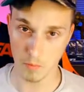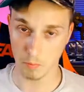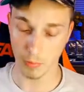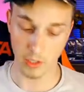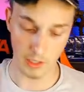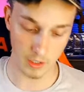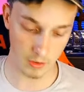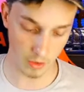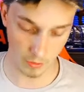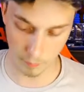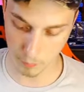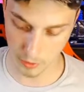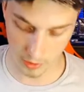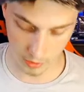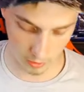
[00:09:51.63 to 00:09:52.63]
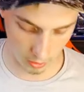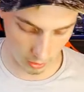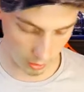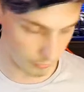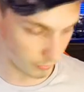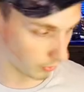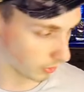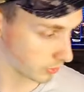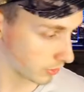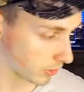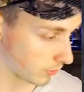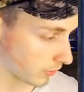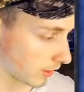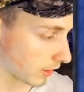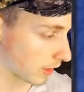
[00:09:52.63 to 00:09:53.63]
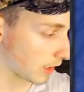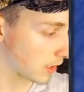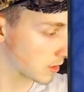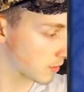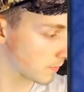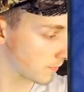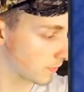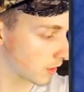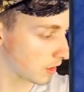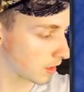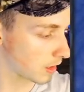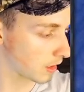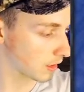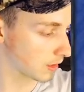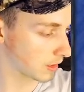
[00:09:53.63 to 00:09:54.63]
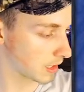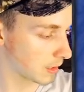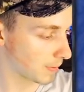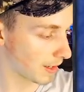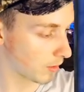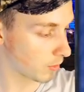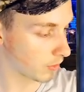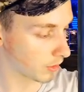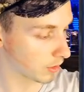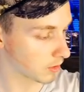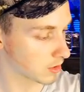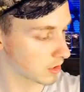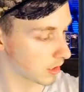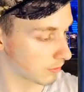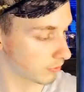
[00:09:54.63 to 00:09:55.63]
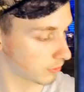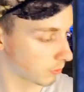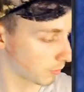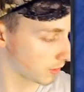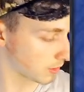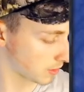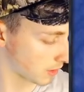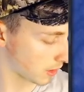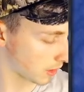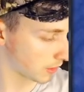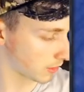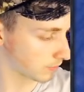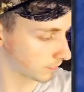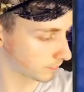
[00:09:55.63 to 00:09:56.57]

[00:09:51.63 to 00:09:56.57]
Pretty good holo foil so far, guys. I'm going to keep out all the good stuff to the side.